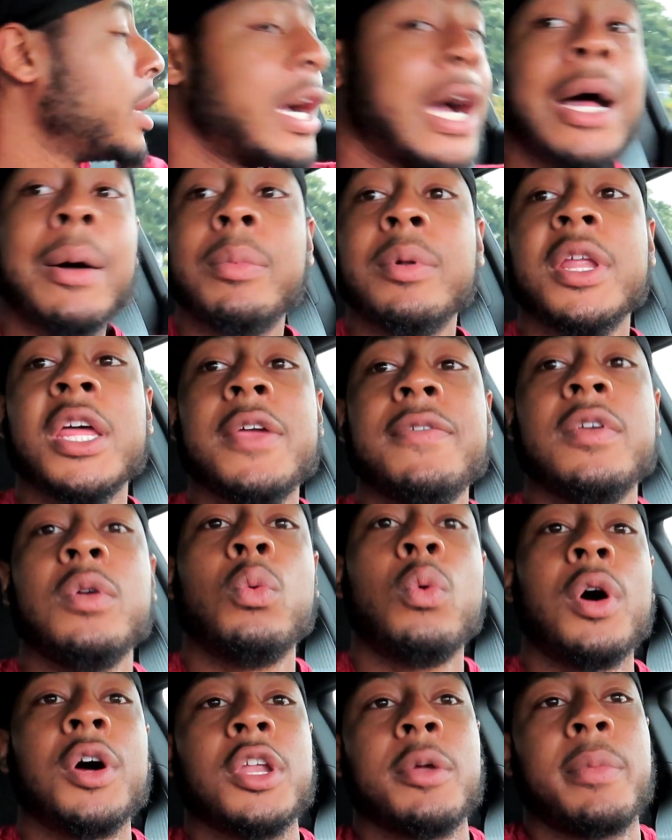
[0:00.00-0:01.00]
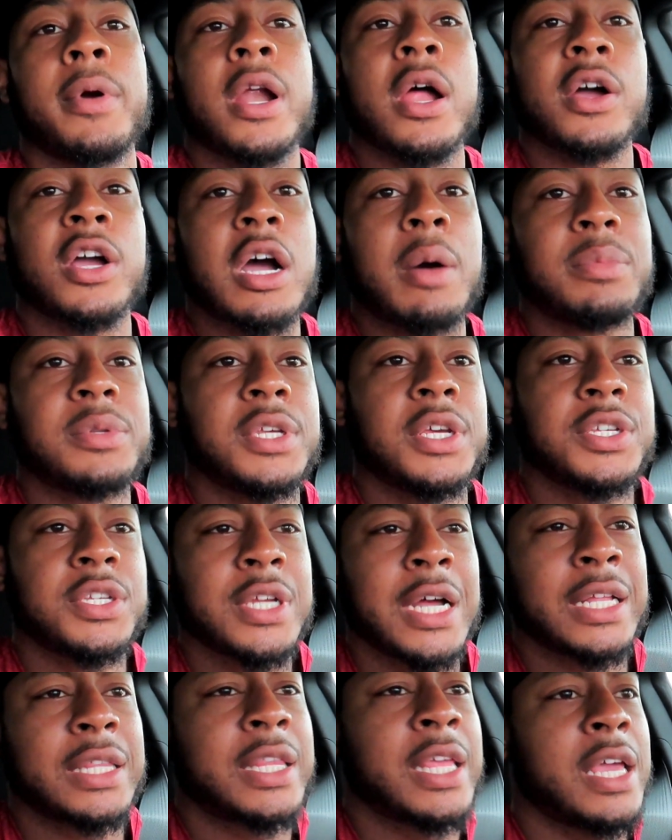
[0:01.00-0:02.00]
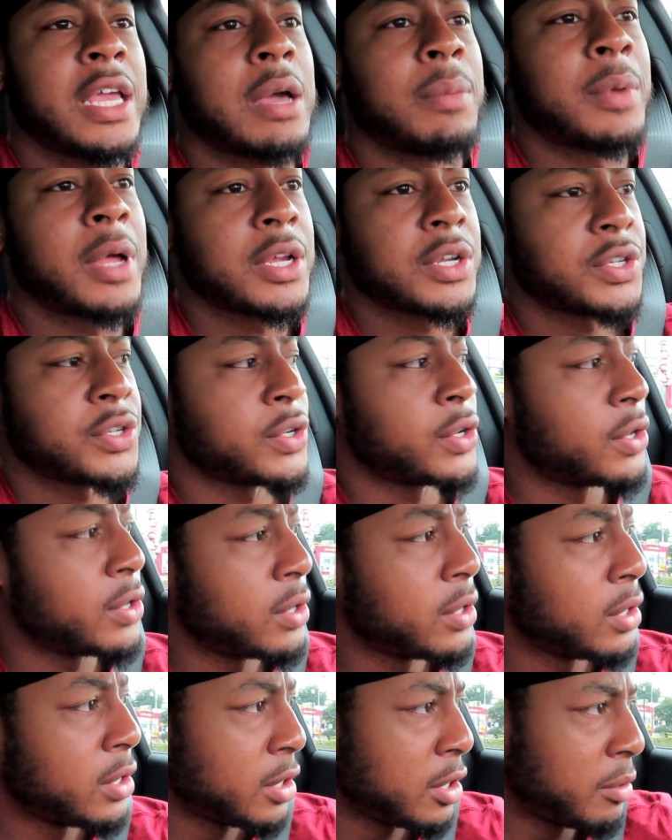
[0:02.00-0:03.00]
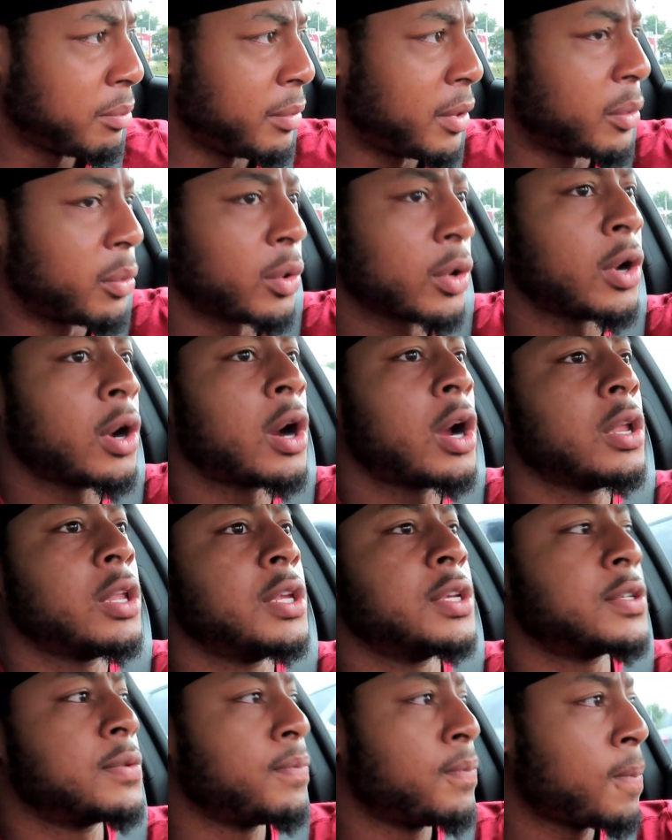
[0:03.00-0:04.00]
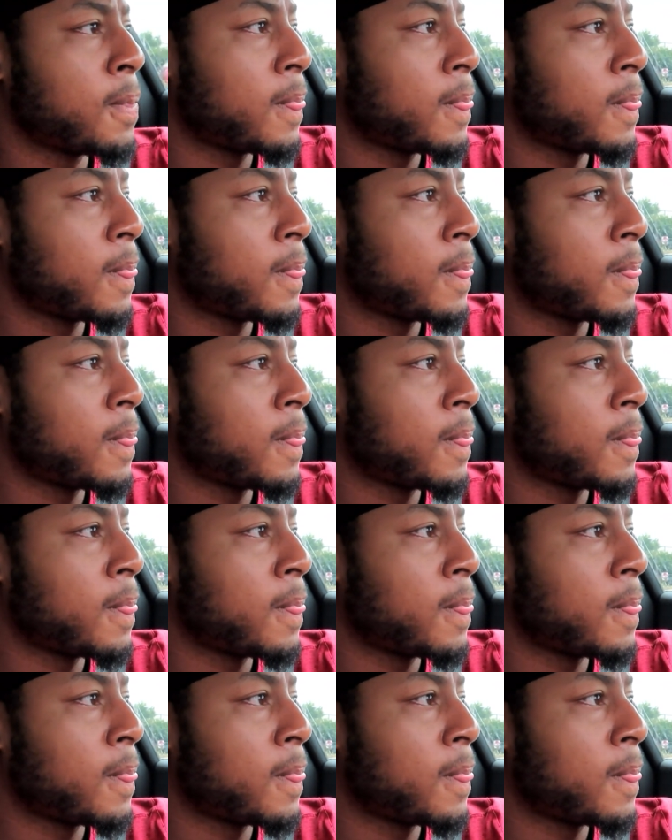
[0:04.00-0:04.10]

I believe he won the burnout competition. I think, I'm not sure, but regardless,